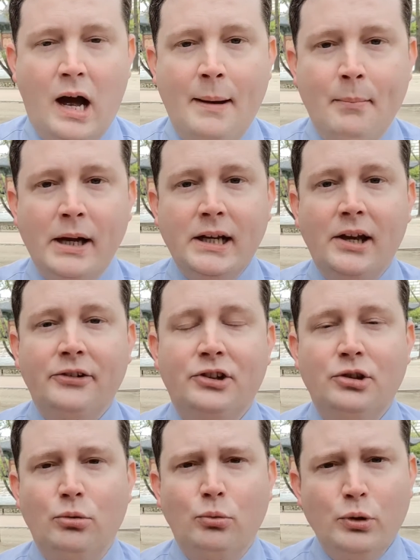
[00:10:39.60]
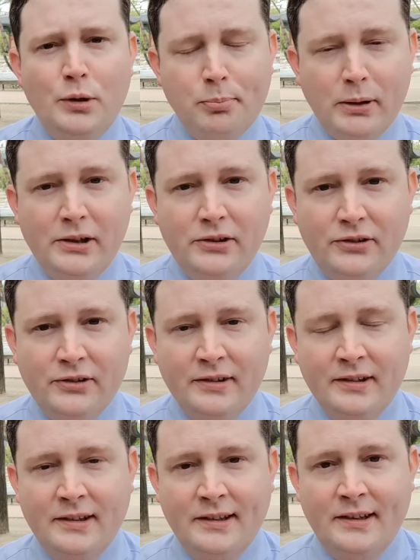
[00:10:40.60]
might ask you, will you please
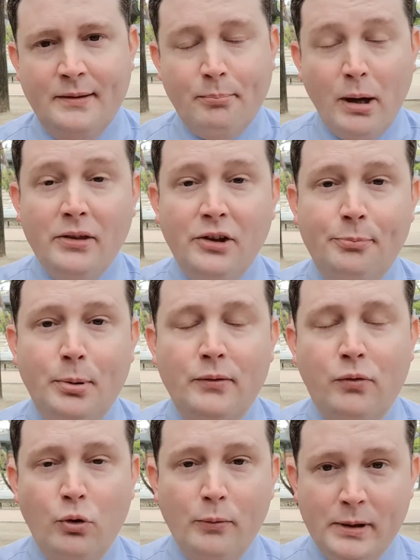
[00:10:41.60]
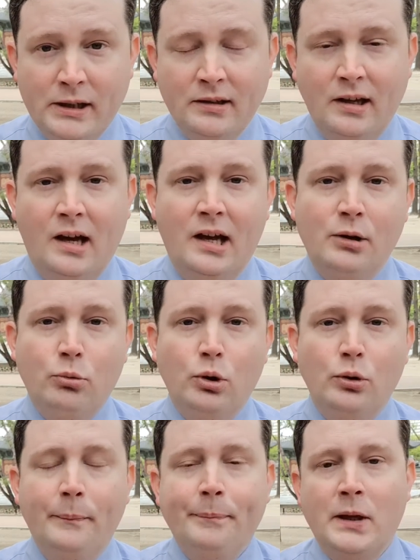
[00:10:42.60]
buy this book for me? I
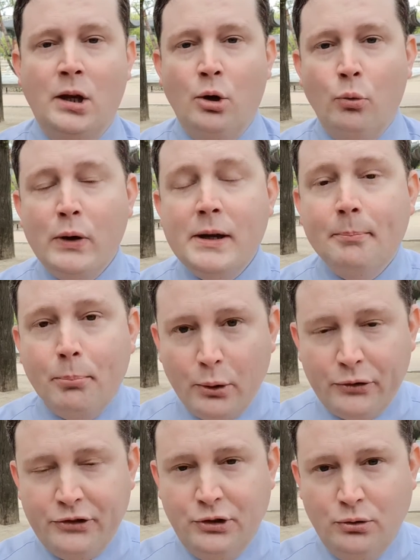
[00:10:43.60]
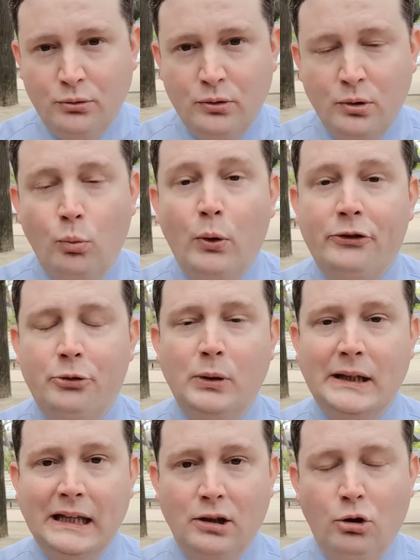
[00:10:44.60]
will reimburse you once we
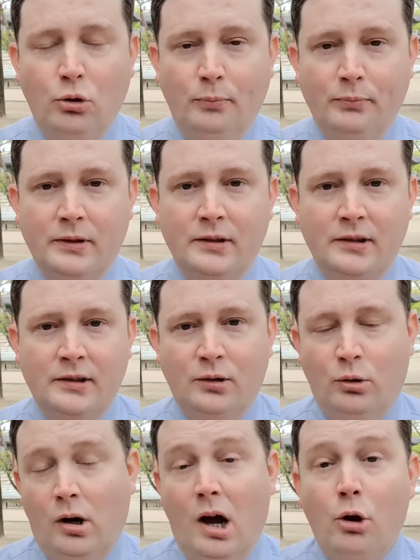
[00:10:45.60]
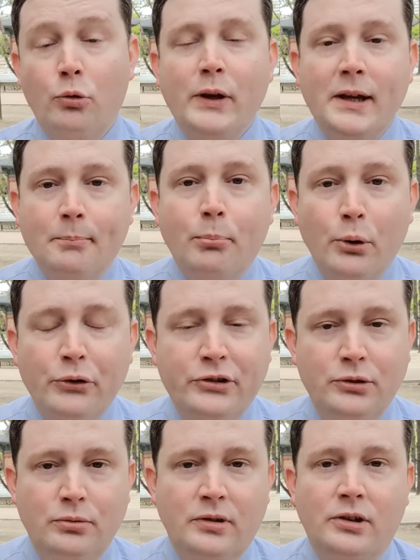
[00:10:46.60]
get home, or I'll reimburse
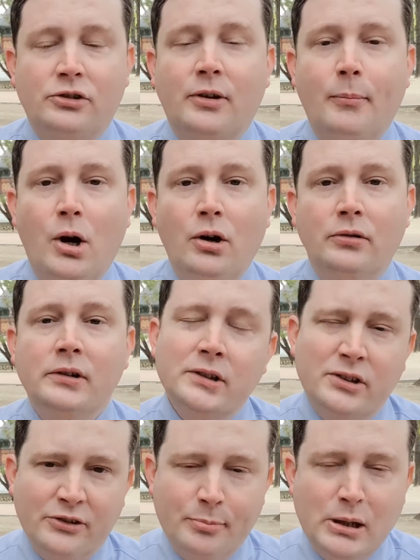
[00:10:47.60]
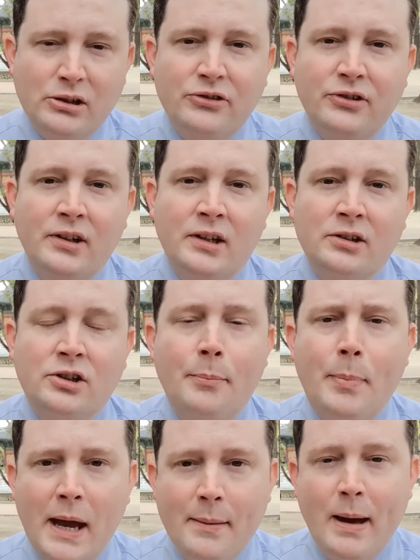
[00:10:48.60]
you tomorrow. This means to
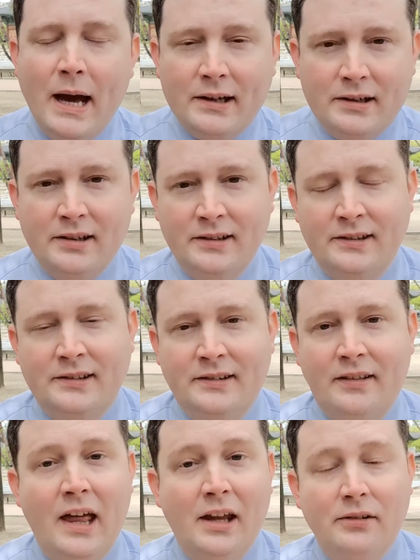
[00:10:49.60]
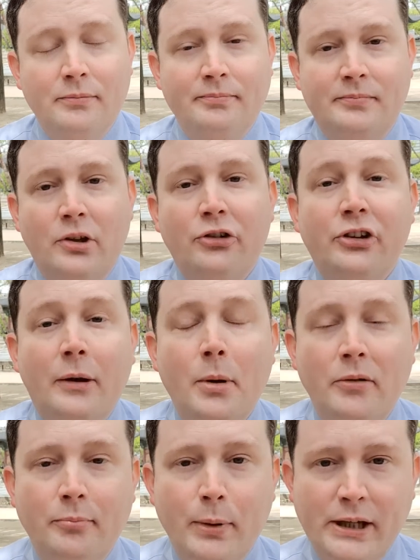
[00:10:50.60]
pay back that sum
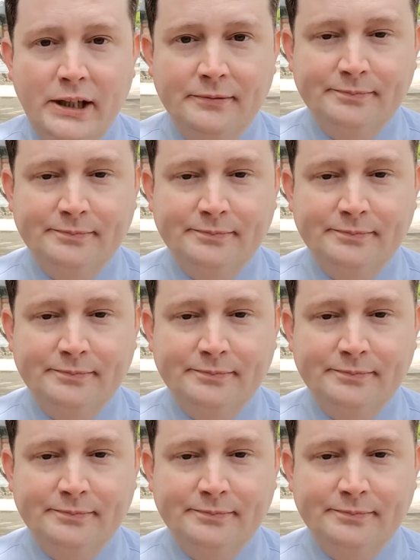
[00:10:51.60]
of money.